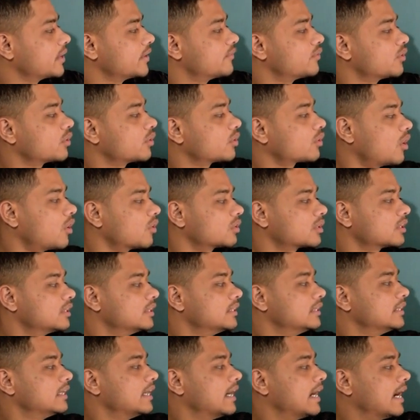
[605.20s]
if you count
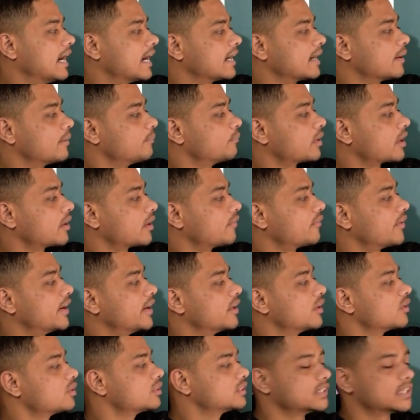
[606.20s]
and number of
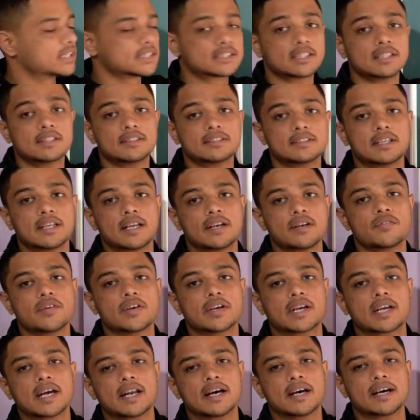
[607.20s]
hydrogens, then
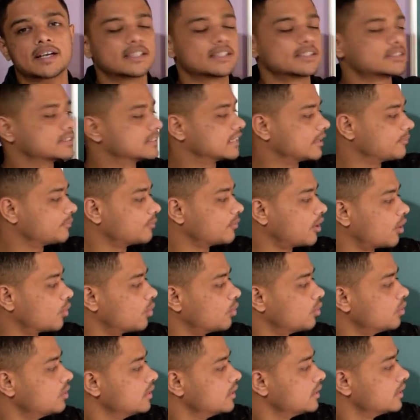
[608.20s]
we can arrange
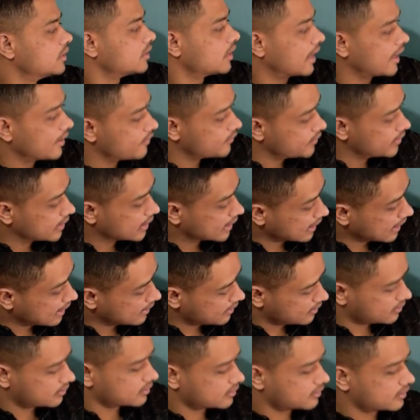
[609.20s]
somehow, and we
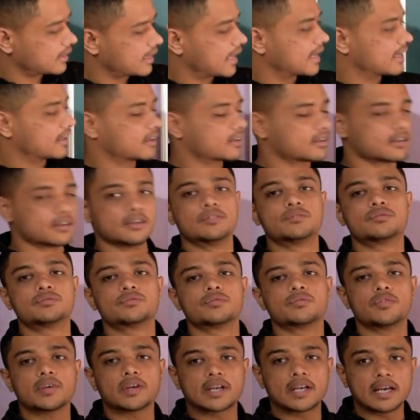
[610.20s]
can
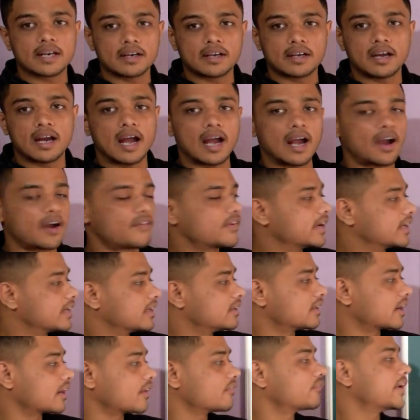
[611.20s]
we can have a
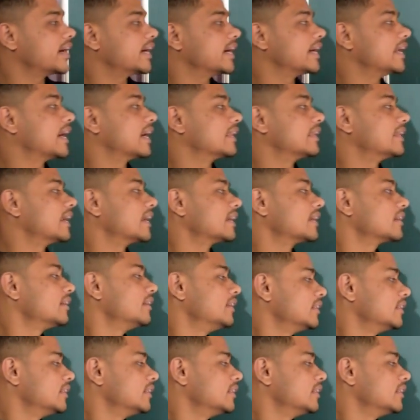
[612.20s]
rough idea that